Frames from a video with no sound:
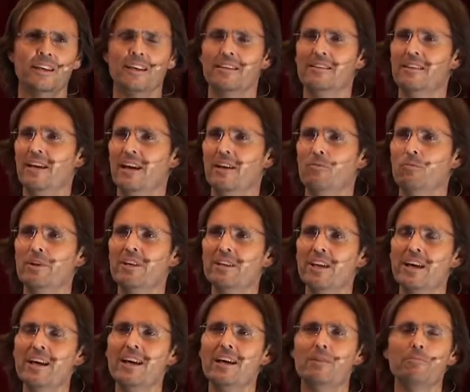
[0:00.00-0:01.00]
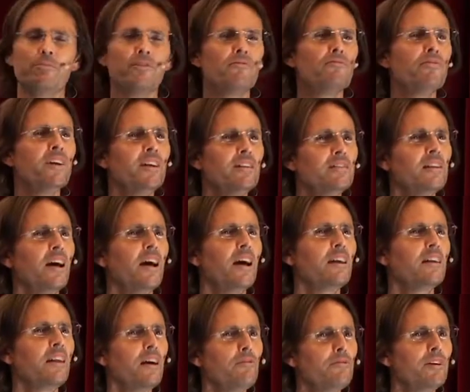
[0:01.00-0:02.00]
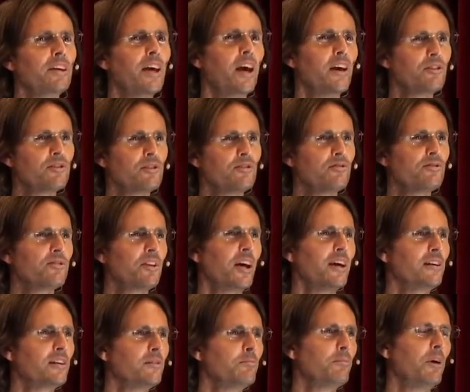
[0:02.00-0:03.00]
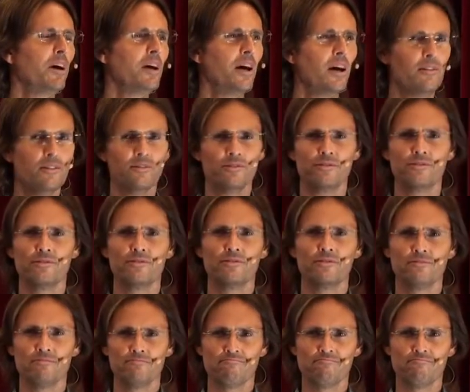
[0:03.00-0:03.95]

that we can't prevent unloving actions taken by others.